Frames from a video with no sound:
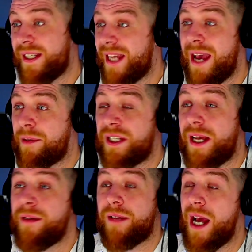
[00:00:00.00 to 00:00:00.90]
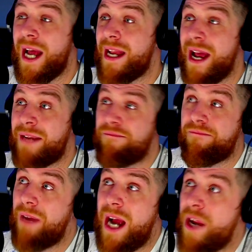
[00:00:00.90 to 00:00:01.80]
is it, because I
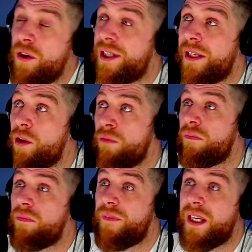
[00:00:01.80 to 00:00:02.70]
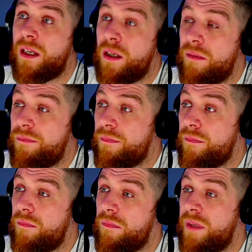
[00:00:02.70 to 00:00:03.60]
honestly don't think I can
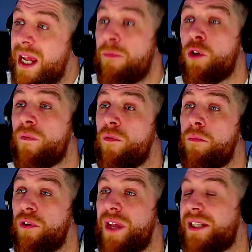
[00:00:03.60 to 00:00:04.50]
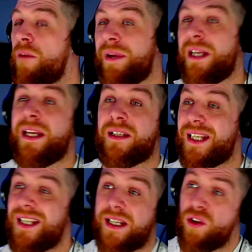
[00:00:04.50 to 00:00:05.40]
name another one, but that's not being
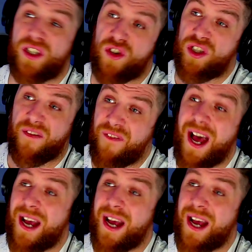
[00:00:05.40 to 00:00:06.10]
egotistical. It's just a fact,